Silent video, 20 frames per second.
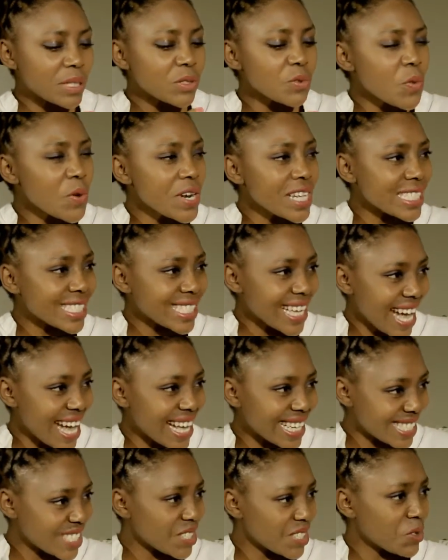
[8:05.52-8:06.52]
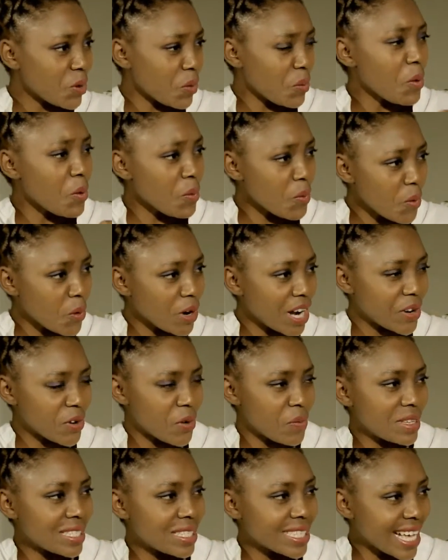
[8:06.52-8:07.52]
But uma isikhathi sokuphumula
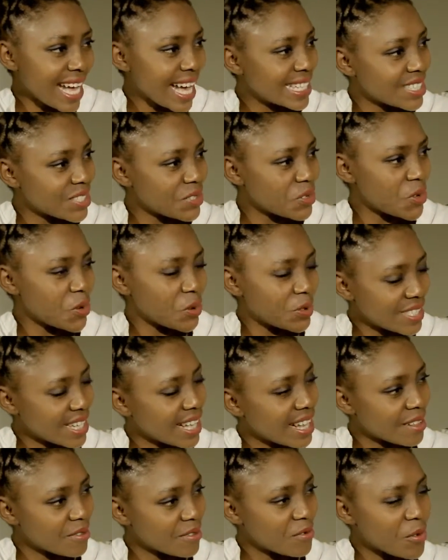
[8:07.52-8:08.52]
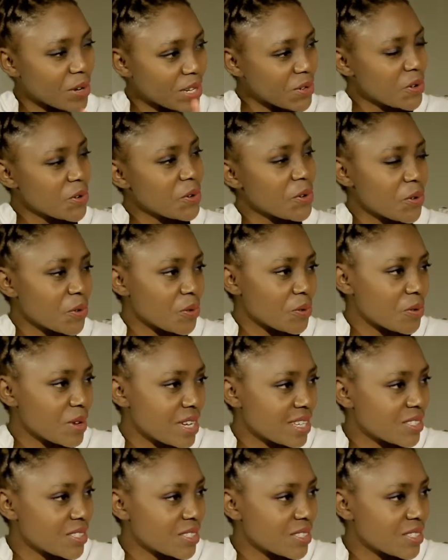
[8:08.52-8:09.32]
noma isikhathi to yourself, what do you do?